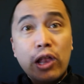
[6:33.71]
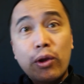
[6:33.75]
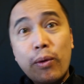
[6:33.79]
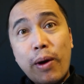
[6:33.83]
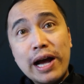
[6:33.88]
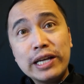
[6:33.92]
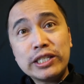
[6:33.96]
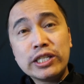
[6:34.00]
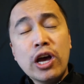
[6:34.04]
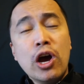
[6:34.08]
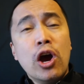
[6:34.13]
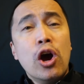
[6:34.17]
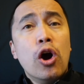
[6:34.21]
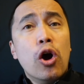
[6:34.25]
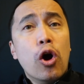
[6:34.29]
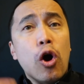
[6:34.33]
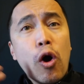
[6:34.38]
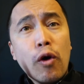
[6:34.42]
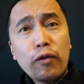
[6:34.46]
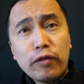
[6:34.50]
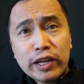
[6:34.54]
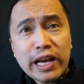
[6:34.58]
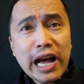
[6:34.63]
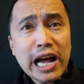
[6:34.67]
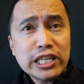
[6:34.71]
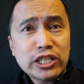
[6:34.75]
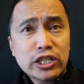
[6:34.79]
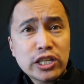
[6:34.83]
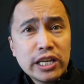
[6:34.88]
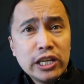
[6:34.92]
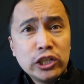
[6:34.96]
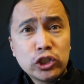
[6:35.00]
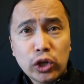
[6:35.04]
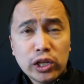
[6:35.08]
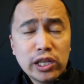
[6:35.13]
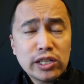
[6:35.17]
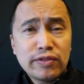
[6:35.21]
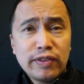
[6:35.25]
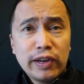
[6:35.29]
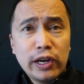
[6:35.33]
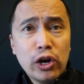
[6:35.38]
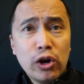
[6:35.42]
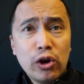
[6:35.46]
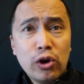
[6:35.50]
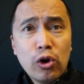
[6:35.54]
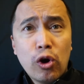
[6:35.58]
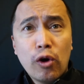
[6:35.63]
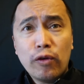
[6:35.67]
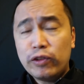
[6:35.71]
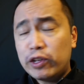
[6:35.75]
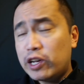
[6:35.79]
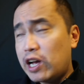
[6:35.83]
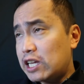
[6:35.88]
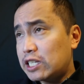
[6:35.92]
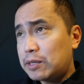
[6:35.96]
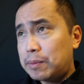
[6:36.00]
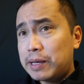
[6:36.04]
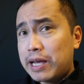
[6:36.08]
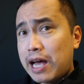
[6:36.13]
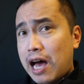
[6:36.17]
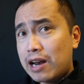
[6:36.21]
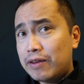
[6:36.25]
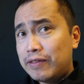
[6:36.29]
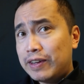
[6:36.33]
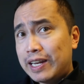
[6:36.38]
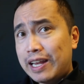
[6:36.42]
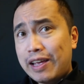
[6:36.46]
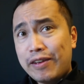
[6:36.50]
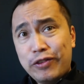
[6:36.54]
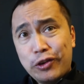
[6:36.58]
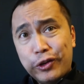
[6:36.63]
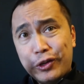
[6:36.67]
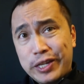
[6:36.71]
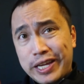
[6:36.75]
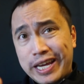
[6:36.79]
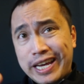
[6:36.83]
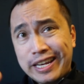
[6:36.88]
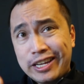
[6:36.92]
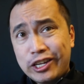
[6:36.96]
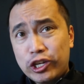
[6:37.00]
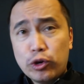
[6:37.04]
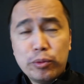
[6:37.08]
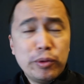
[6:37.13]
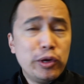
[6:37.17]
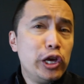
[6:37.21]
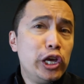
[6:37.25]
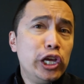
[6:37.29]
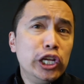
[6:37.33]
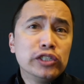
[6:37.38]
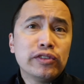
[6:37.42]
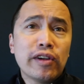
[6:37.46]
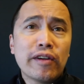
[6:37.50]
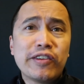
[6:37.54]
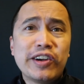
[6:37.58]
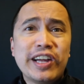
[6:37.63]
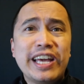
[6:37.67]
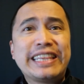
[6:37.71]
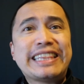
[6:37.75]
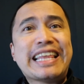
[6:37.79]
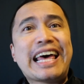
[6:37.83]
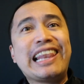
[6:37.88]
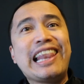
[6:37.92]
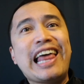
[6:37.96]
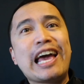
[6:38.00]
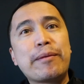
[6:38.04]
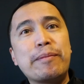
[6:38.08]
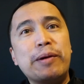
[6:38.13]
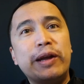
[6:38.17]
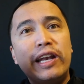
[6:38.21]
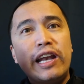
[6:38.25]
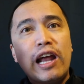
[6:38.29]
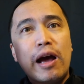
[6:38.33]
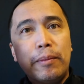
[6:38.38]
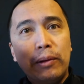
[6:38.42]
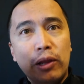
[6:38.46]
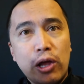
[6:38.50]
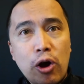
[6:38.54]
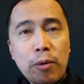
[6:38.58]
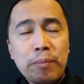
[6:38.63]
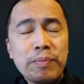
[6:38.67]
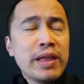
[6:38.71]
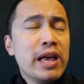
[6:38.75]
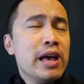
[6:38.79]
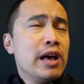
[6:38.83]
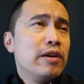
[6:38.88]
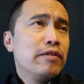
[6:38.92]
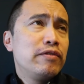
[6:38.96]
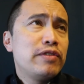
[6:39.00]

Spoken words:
Otherwise, hopefully you guys enjoyed this video. Hopefully you got something out of it. If you did, do me a huge favor, hit that like button down below.